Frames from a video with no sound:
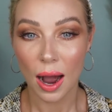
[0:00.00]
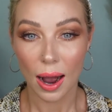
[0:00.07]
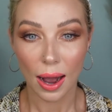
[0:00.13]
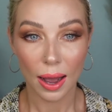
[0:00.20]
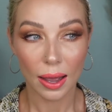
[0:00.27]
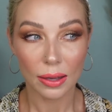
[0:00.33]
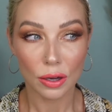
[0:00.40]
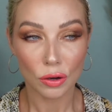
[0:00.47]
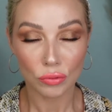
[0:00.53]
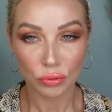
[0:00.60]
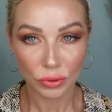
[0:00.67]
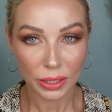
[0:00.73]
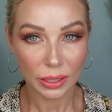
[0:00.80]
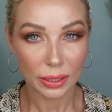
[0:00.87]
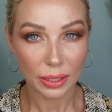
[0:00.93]
I
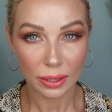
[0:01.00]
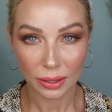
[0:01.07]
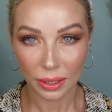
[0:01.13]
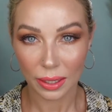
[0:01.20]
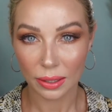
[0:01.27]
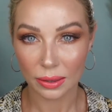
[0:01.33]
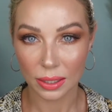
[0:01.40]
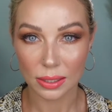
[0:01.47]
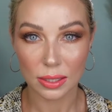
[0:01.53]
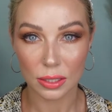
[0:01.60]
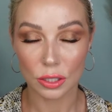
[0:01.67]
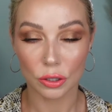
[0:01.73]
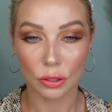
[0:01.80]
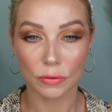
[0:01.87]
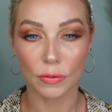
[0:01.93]
really think this
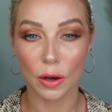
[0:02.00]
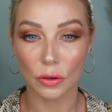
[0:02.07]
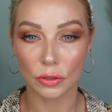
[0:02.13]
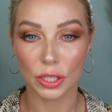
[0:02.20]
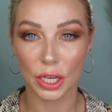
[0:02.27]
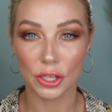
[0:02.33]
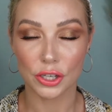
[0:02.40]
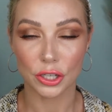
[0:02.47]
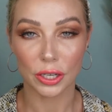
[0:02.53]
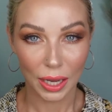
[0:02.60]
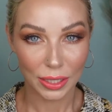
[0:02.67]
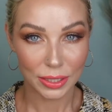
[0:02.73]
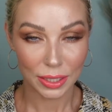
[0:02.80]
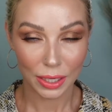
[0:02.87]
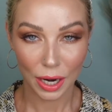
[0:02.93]
is a good foundation.
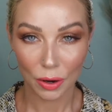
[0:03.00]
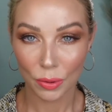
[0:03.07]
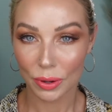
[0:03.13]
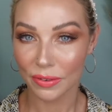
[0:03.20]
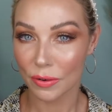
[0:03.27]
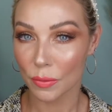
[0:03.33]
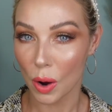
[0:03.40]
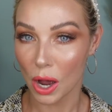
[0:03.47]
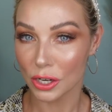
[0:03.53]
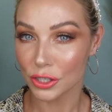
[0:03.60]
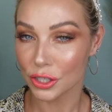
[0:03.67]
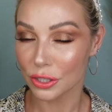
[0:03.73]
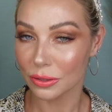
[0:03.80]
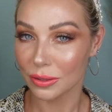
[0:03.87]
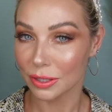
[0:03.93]
I did, however,
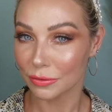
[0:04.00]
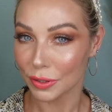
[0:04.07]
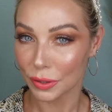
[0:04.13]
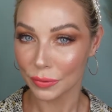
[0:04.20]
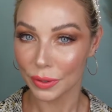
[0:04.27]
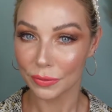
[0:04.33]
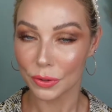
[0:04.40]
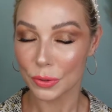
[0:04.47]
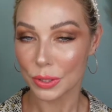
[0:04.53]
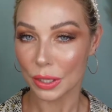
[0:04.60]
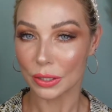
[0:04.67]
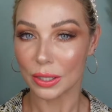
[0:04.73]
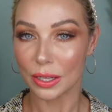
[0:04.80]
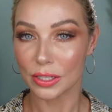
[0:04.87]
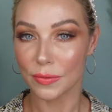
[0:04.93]
watch different reviews
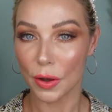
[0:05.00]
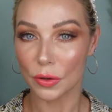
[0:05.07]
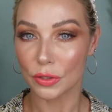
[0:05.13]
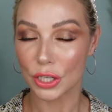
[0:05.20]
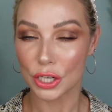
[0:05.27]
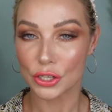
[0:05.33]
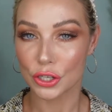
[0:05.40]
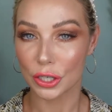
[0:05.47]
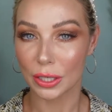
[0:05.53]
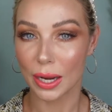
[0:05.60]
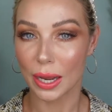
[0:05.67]
on this foundation,